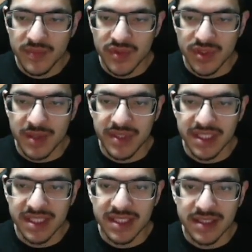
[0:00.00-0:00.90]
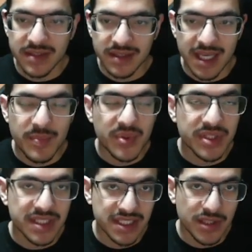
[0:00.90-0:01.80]
So that means that
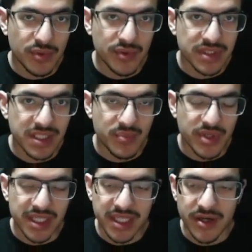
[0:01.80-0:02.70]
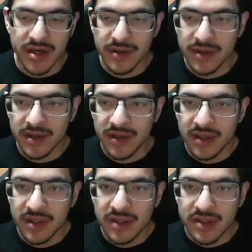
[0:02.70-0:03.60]
puts the oil seep right here.
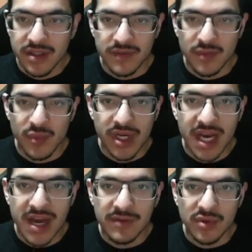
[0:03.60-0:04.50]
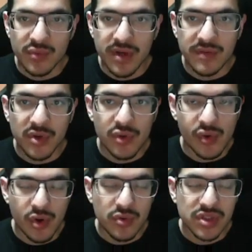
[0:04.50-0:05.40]
If you were to have a river
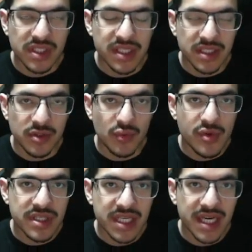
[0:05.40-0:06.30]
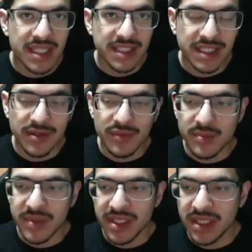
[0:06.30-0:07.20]
or ocean in the north side, then that
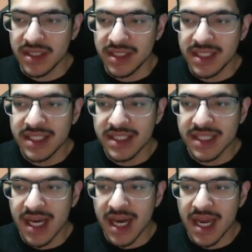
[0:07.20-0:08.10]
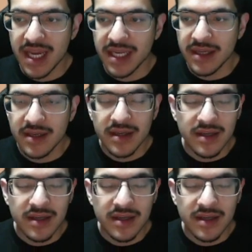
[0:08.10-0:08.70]
would be an east side.